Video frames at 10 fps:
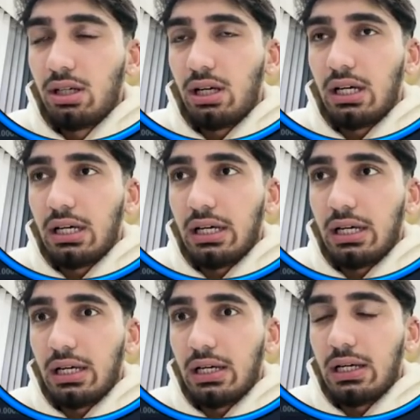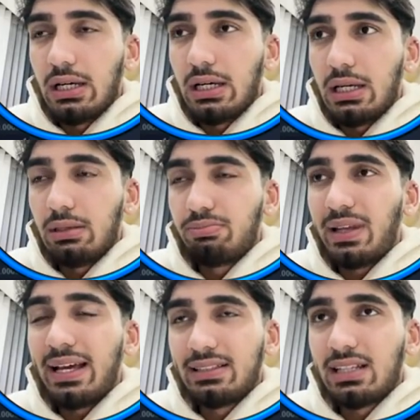
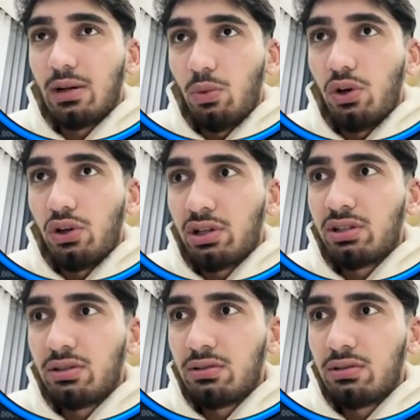That it's gonna work.